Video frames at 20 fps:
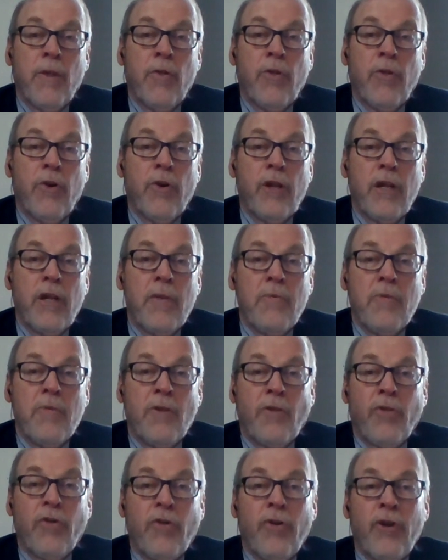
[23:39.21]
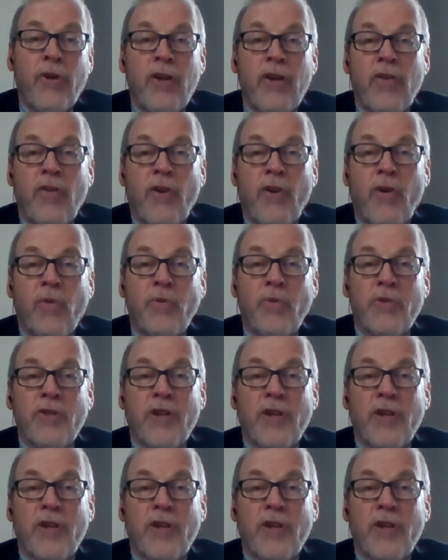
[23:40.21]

30-year-olds